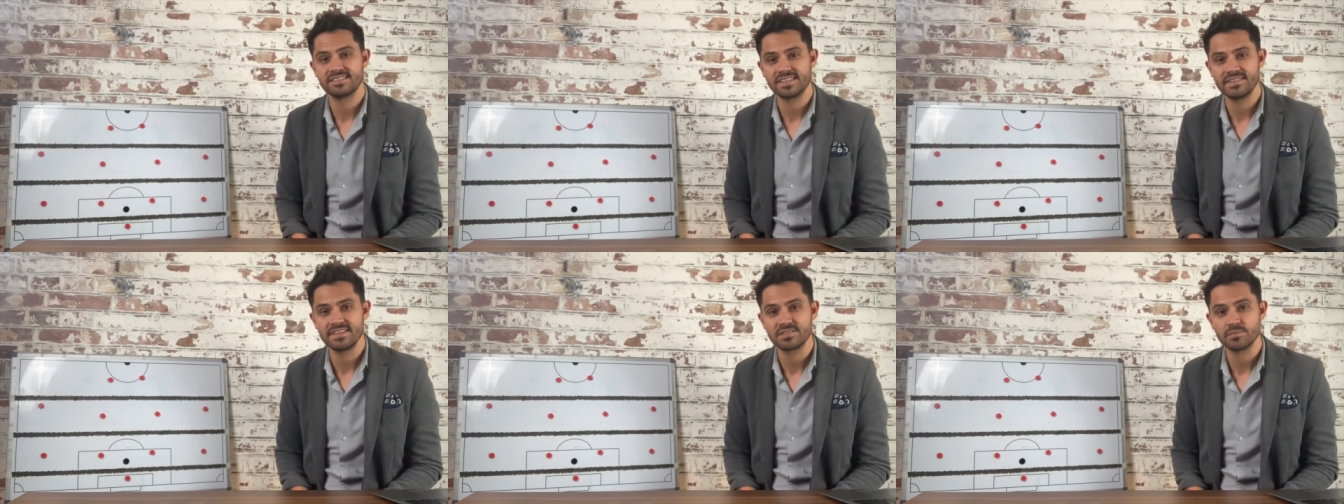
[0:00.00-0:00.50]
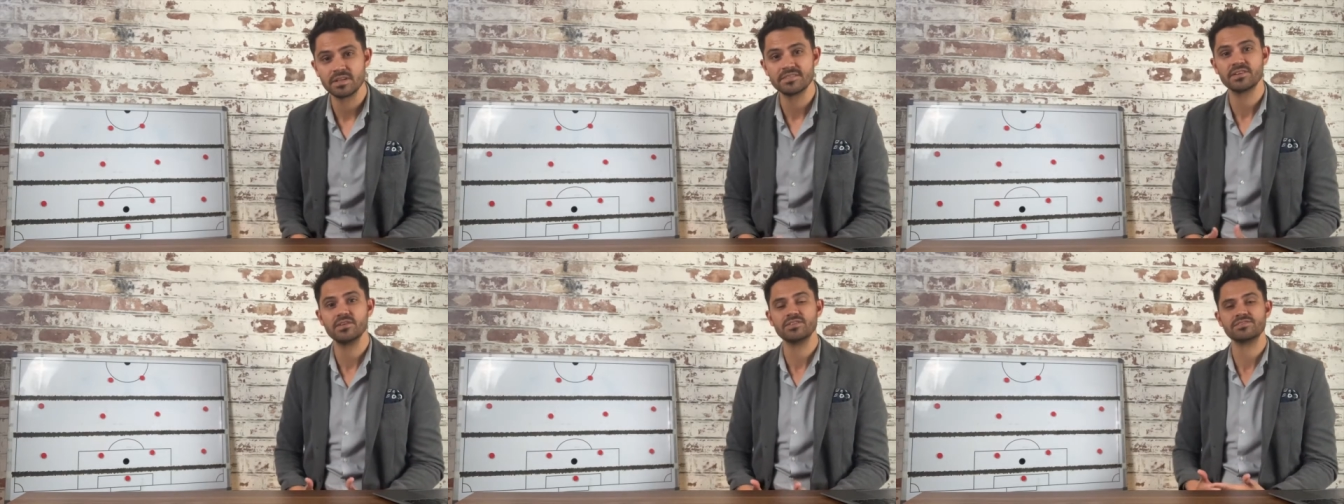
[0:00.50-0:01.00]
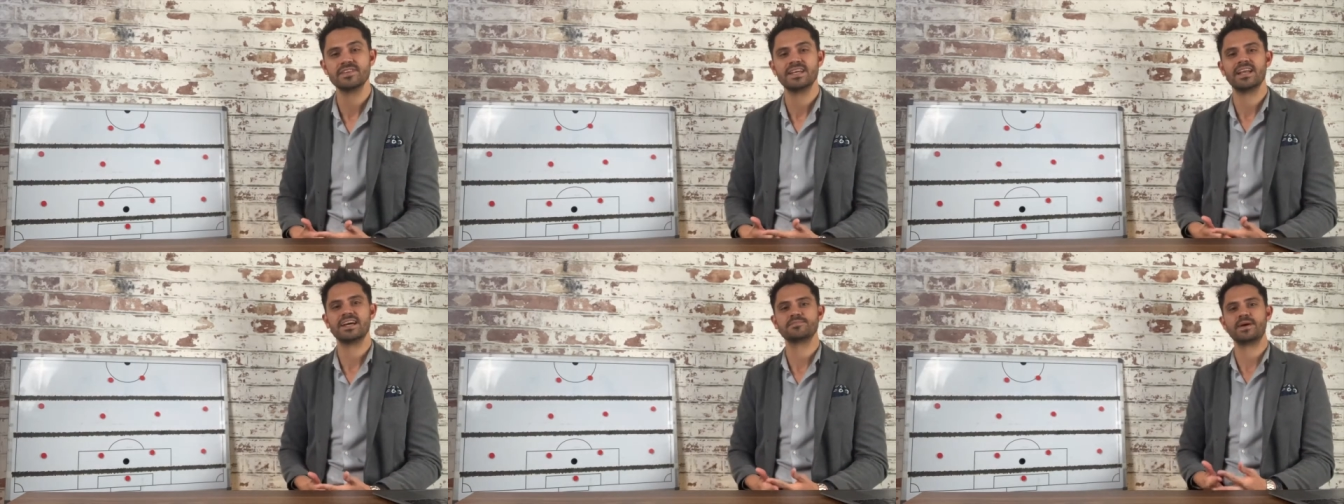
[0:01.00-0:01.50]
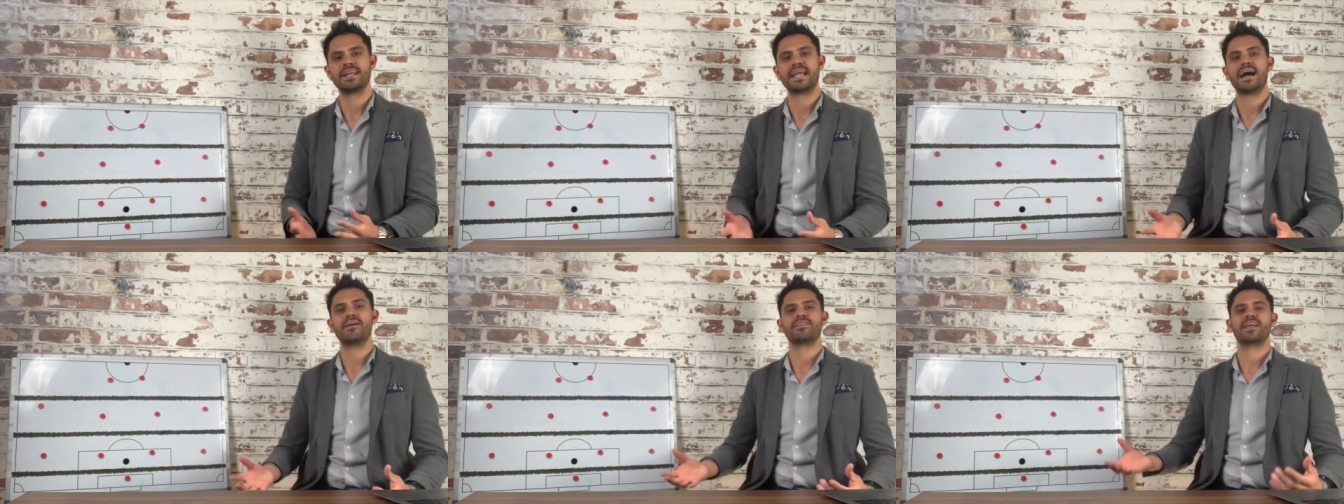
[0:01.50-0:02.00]
series will of course realise by
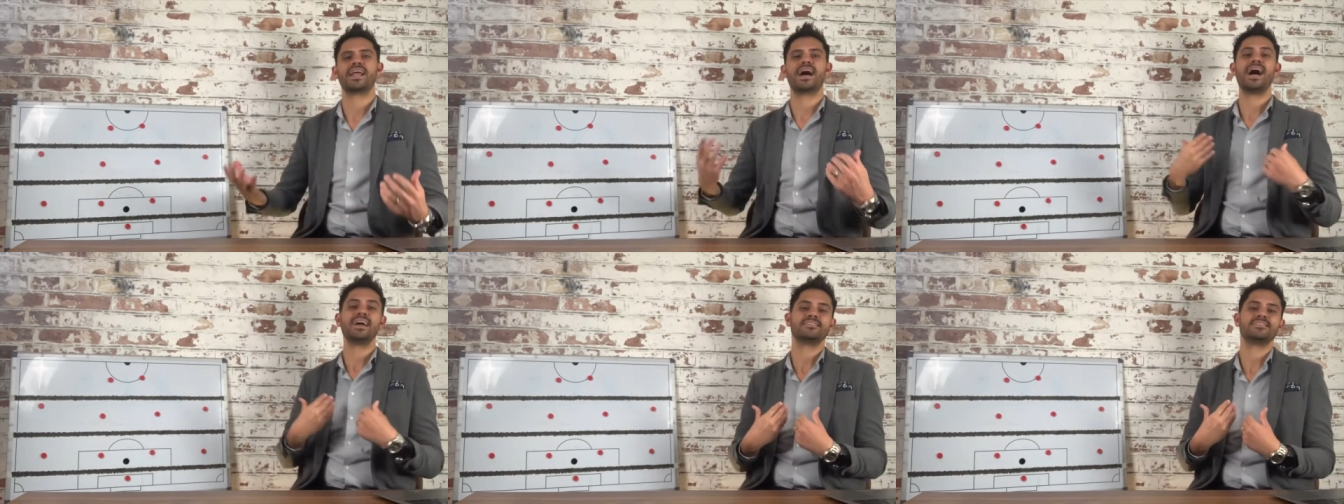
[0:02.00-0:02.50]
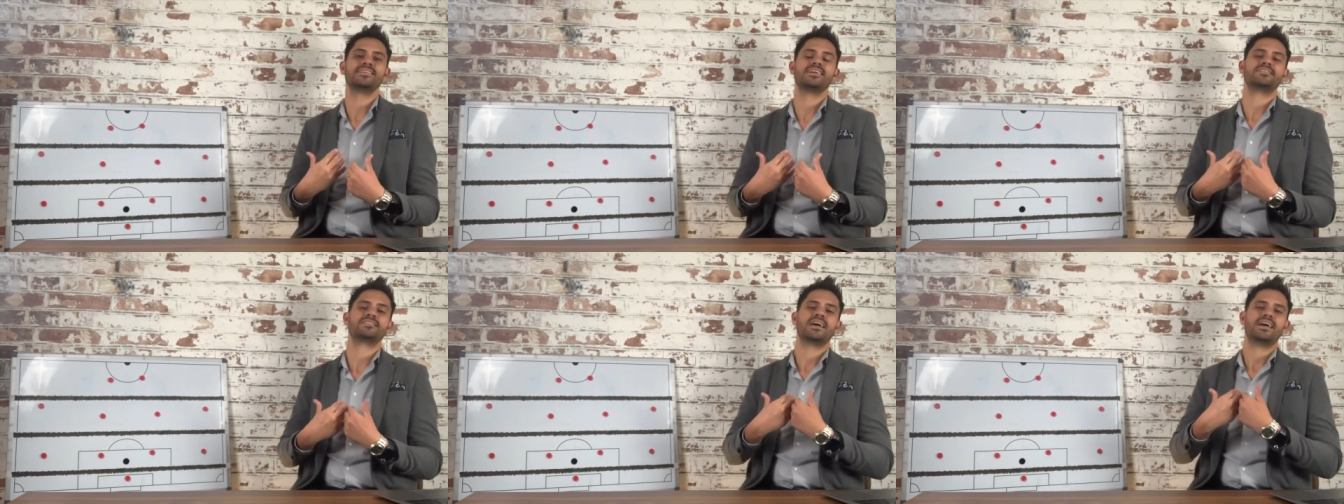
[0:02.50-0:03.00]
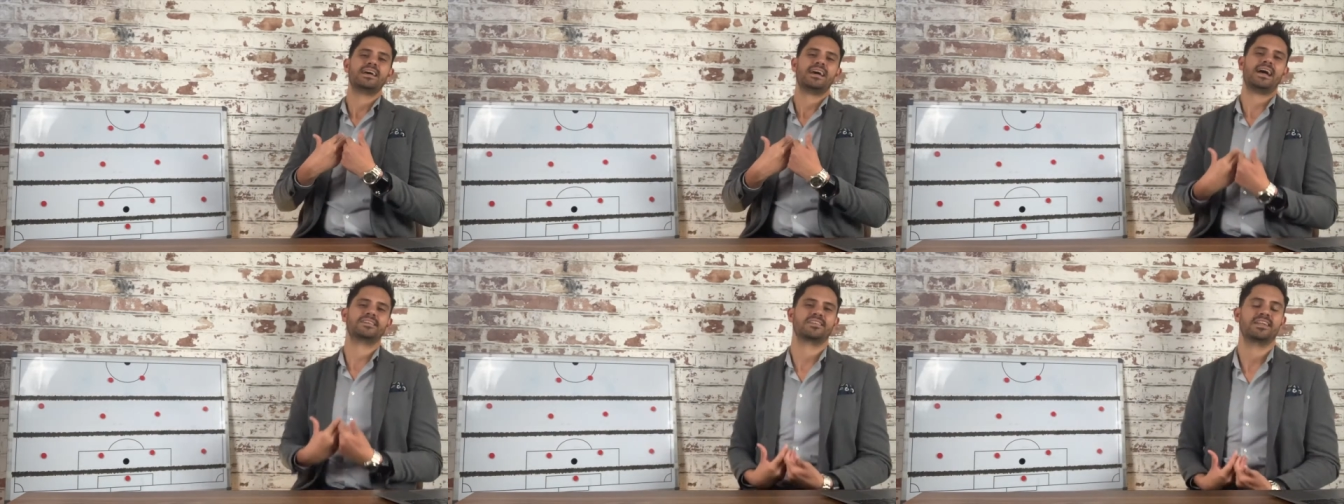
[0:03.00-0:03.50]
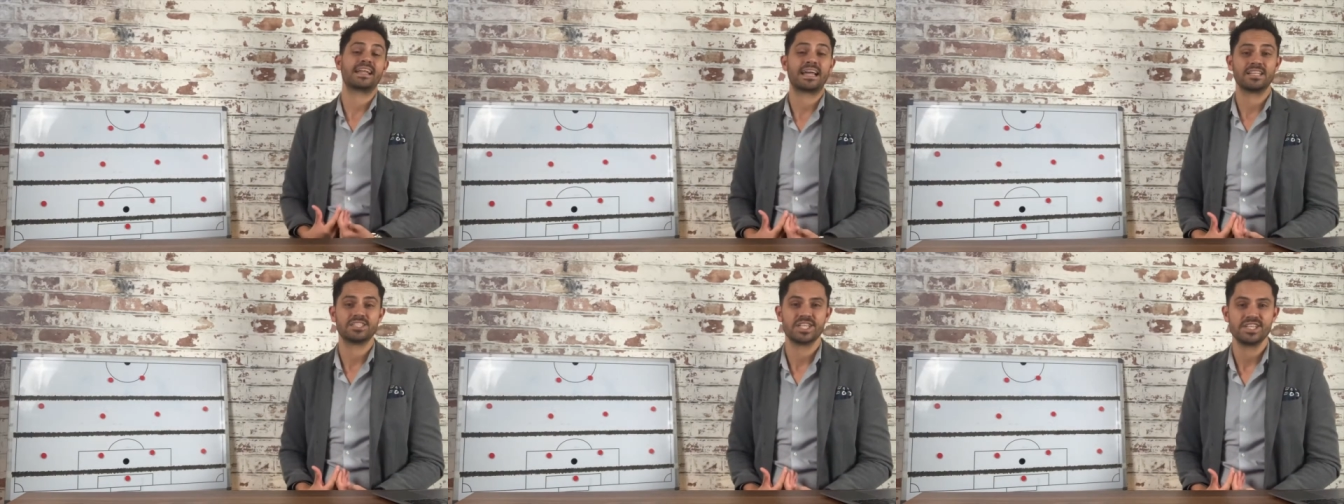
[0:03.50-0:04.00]
now that I see this as an
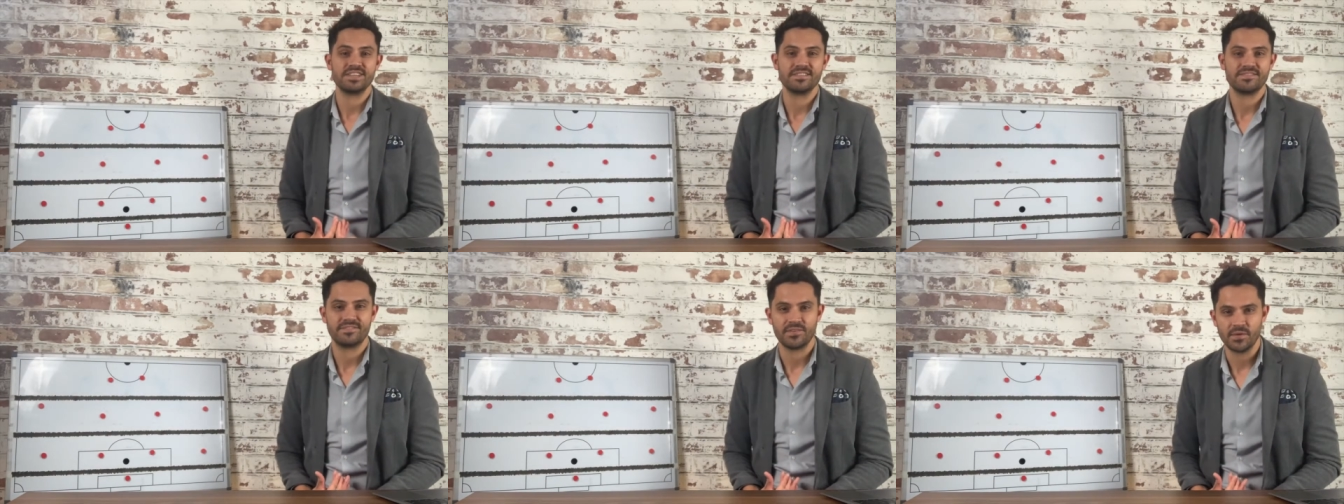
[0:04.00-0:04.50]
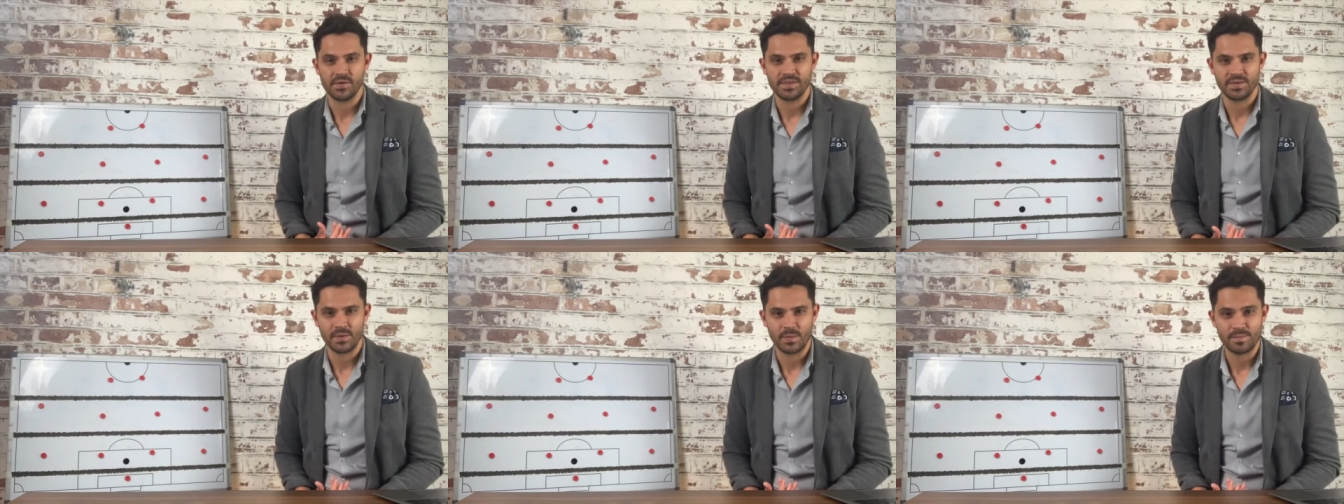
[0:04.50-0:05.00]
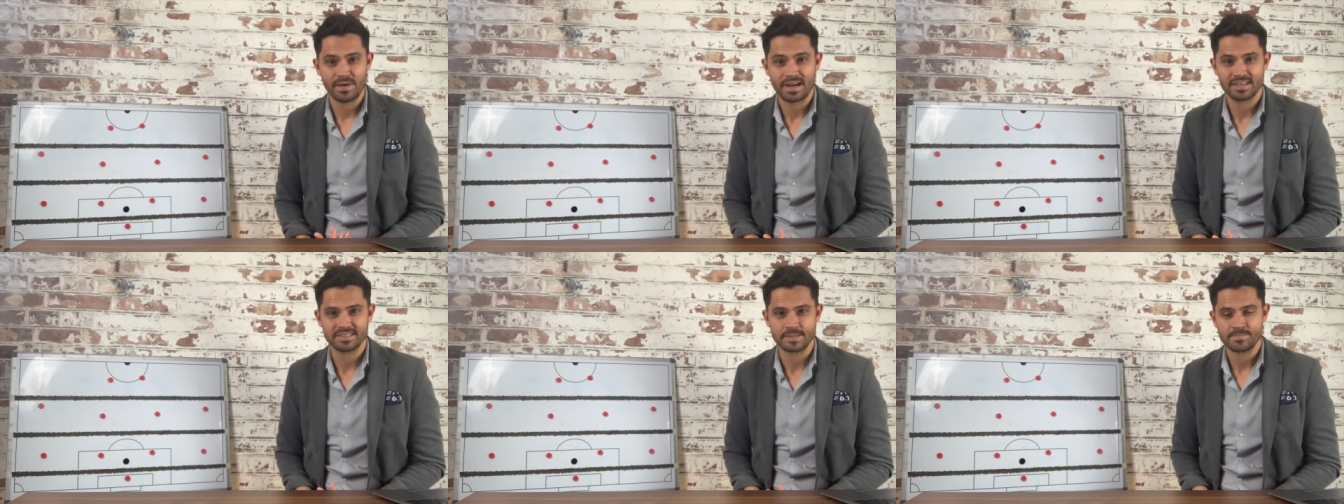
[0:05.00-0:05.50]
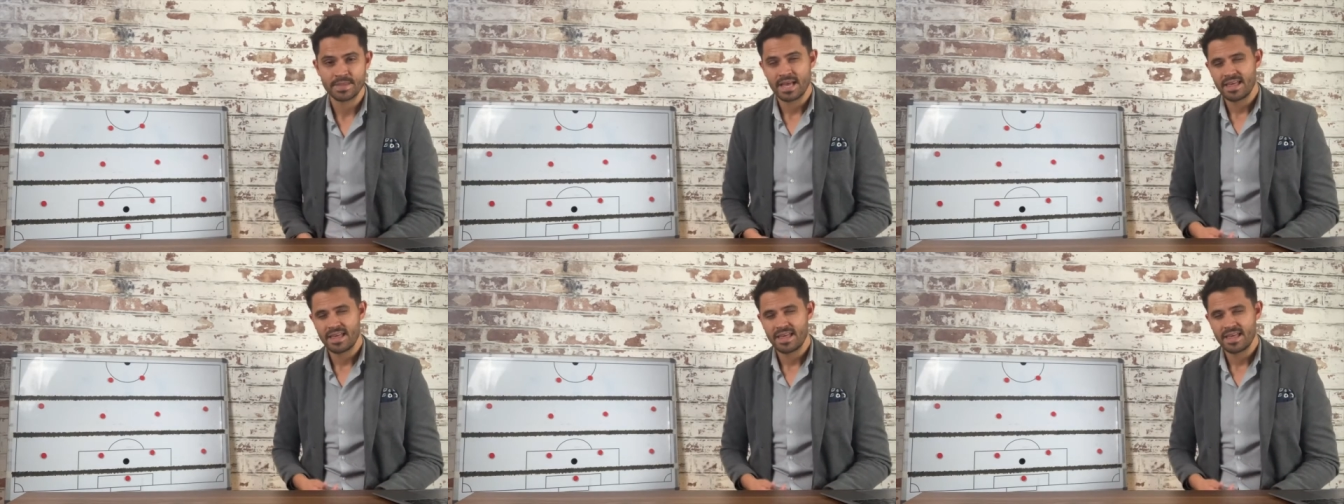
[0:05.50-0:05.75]
analogy for your marketing.